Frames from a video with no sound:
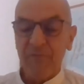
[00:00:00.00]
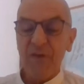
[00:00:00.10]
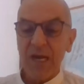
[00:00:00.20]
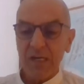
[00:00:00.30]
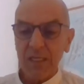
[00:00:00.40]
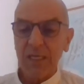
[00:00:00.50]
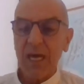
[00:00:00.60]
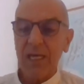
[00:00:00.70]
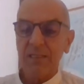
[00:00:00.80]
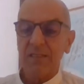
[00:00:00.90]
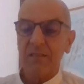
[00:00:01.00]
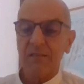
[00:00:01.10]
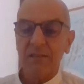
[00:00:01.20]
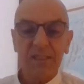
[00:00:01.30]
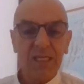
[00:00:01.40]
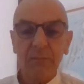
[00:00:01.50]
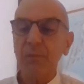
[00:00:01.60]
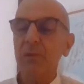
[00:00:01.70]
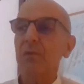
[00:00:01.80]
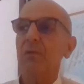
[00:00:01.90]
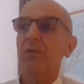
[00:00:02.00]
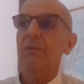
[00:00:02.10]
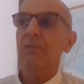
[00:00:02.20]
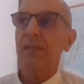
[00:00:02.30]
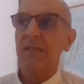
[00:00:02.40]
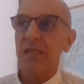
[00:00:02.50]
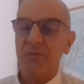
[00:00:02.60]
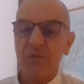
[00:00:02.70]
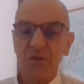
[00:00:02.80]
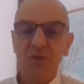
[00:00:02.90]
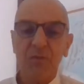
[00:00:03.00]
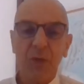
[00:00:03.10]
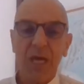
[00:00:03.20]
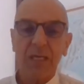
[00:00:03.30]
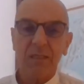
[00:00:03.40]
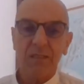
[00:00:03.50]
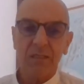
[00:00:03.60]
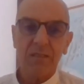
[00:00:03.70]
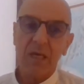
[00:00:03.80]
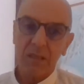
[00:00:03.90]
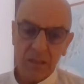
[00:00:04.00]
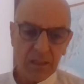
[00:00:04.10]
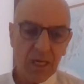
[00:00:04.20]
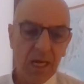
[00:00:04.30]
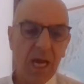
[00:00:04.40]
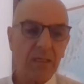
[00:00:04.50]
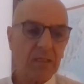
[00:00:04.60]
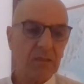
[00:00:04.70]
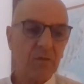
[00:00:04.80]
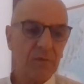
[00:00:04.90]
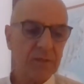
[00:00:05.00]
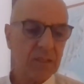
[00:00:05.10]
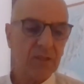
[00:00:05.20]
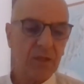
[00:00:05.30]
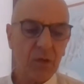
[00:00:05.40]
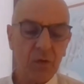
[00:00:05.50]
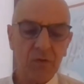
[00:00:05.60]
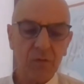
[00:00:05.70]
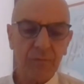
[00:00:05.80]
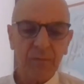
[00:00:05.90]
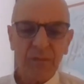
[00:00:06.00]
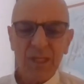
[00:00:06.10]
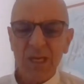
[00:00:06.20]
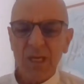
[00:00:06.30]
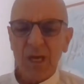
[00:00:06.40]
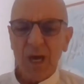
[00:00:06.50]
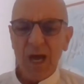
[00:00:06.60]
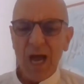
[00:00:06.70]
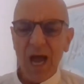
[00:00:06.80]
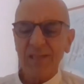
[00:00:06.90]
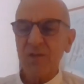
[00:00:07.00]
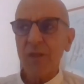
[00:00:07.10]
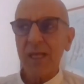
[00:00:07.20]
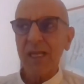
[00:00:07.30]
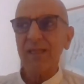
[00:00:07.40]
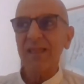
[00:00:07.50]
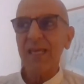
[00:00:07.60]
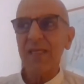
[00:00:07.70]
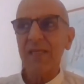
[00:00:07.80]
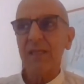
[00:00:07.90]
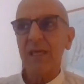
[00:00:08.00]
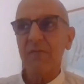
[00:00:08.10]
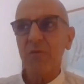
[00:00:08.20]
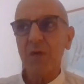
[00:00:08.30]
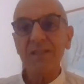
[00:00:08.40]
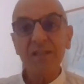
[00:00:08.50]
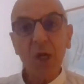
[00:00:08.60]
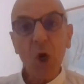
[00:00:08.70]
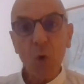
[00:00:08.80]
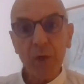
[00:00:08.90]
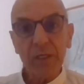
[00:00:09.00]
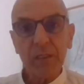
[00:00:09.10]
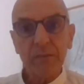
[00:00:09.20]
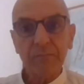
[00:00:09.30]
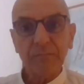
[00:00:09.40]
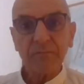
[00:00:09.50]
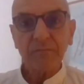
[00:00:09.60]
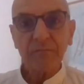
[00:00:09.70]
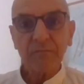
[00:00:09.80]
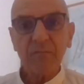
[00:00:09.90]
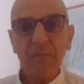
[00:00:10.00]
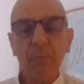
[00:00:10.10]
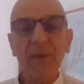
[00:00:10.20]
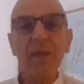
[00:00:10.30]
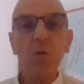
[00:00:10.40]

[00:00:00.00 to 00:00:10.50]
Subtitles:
very nice, simple, but efficient practices under the guidance of the teacher also, I saw that they were slower, but they